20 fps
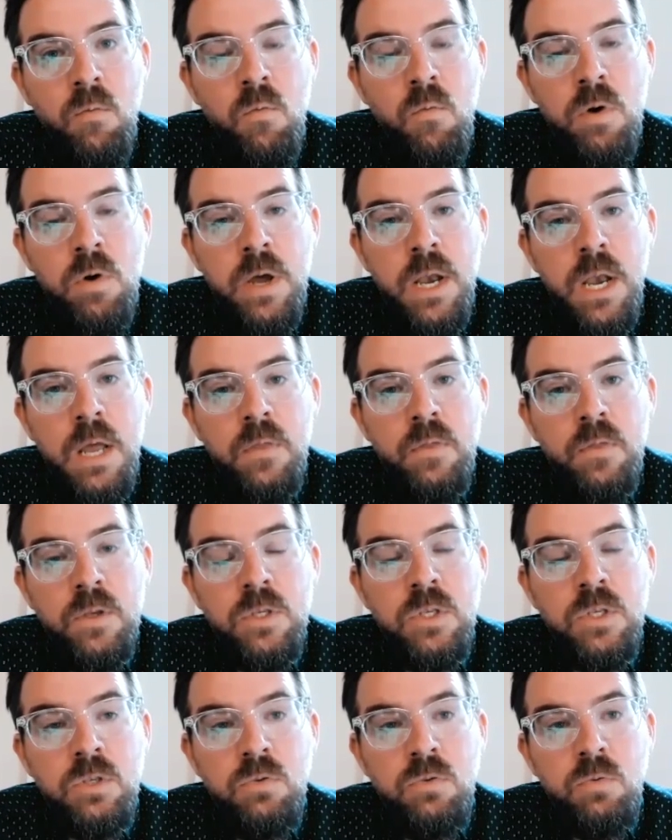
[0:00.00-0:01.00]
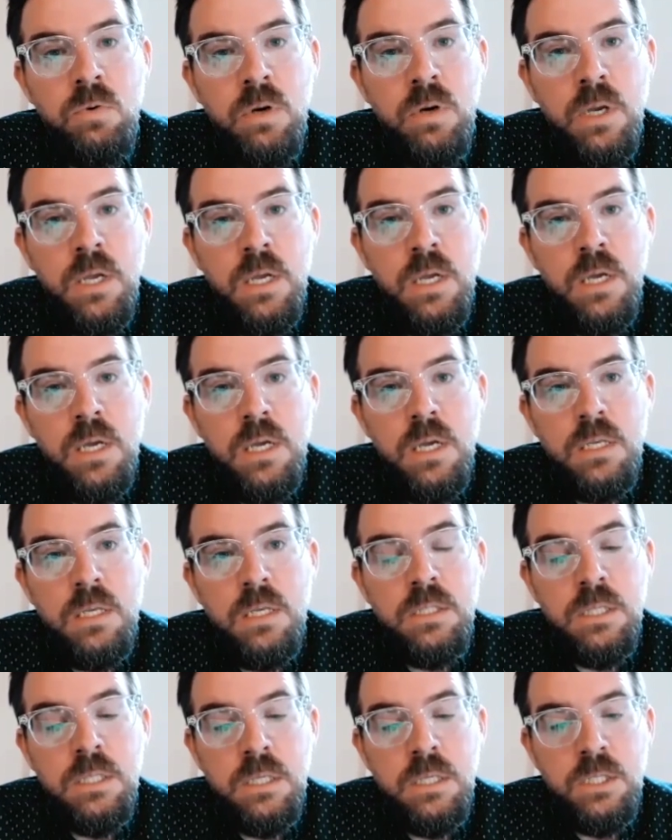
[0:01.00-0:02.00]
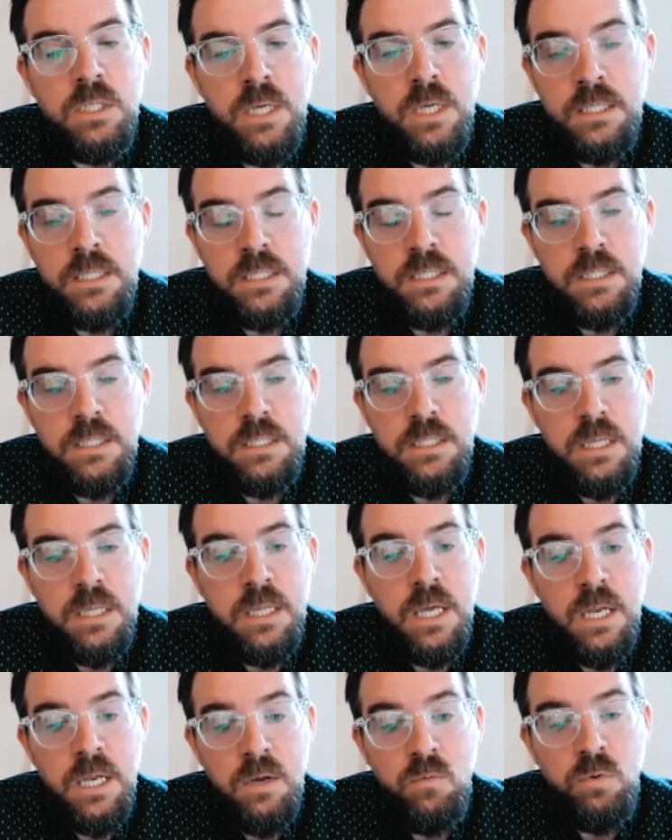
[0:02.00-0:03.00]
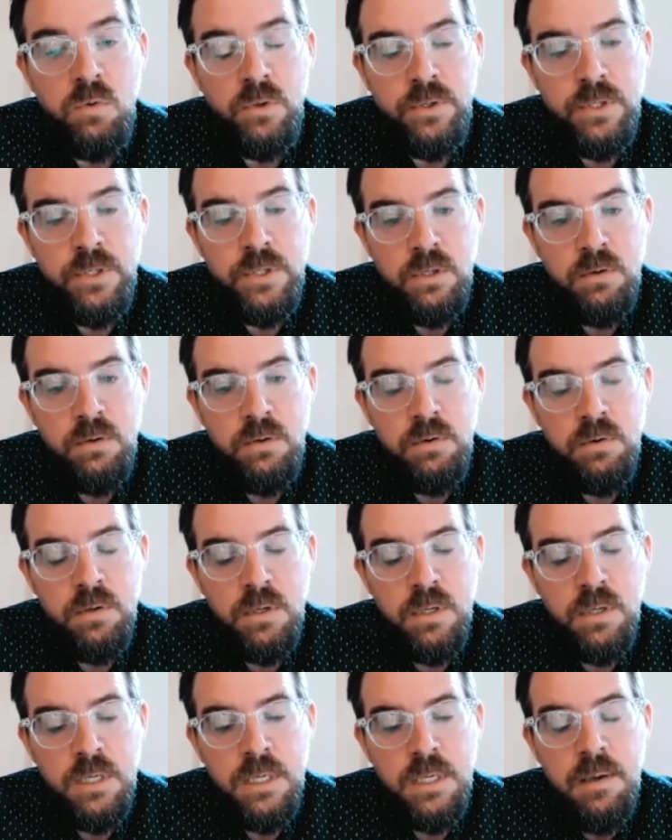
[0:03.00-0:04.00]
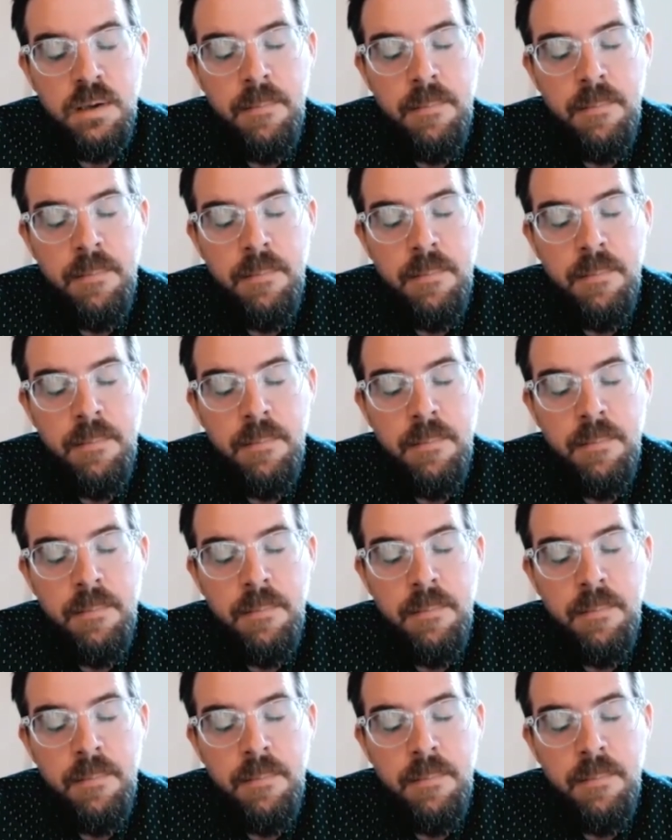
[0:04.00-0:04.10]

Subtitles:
what the story suggests that it will do